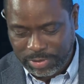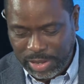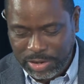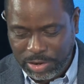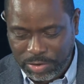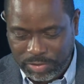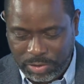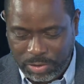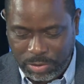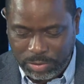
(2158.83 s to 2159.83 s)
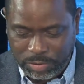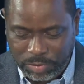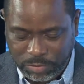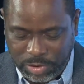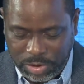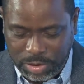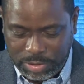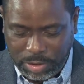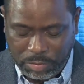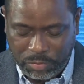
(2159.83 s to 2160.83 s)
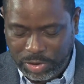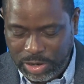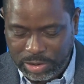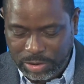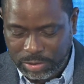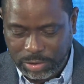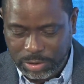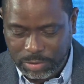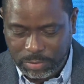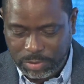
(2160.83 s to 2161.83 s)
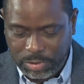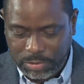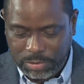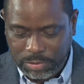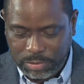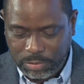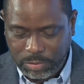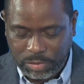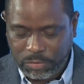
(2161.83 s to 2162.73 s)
10 years ago, the upgrade, was